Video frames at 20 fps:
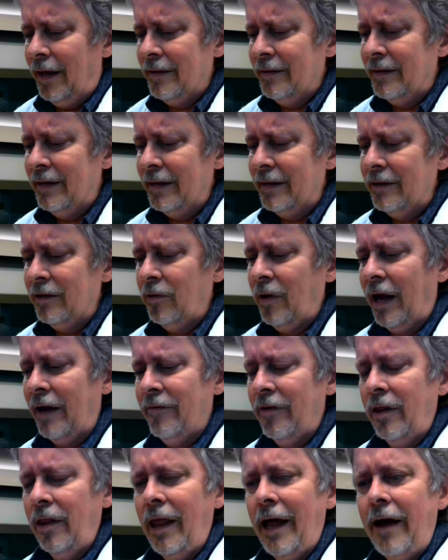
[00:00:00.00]
you have
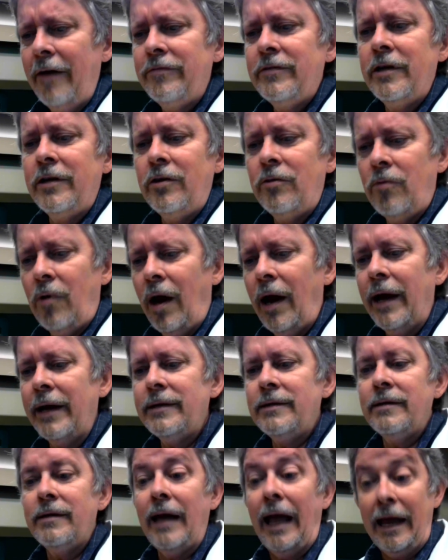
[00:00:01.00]
a left and a
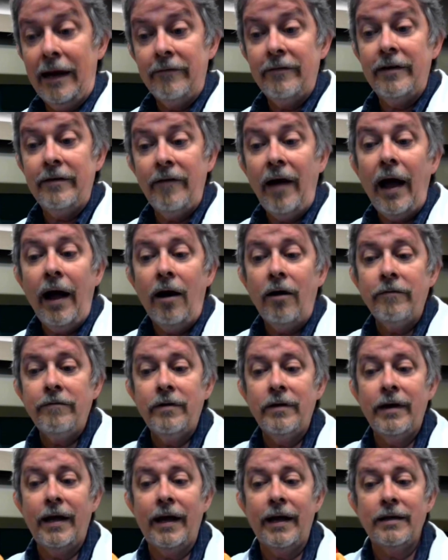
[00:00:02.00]
right AV valve,
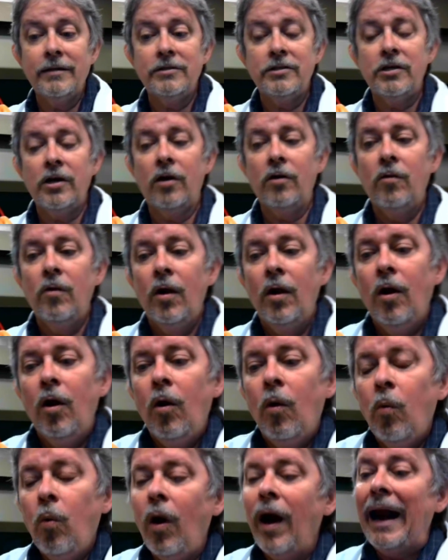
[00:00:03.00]
and so
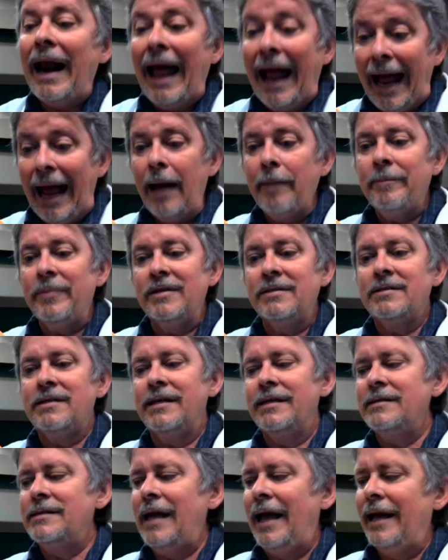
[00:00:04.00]
what happens
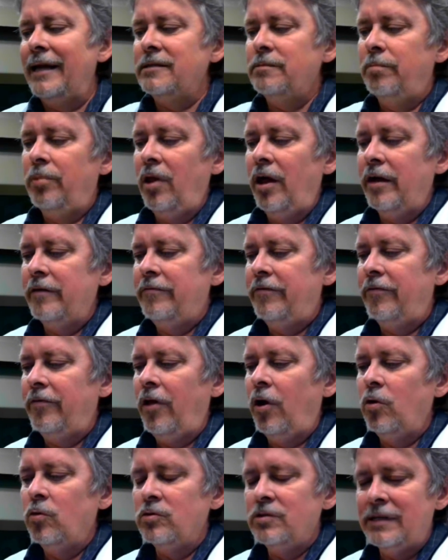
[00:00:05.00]
is, as blood
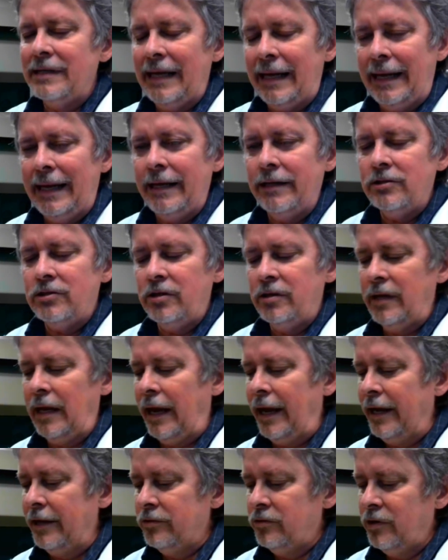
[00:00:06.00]
flows into the
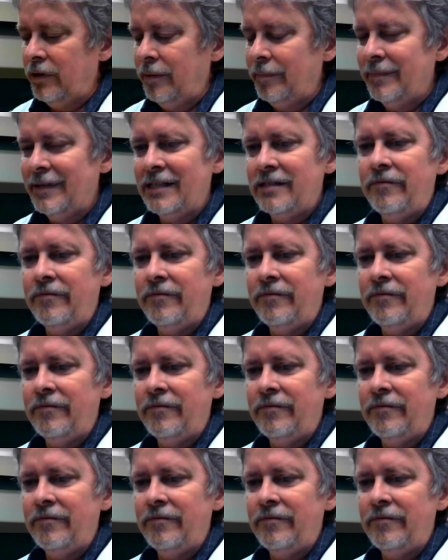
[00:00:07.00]
atrium, this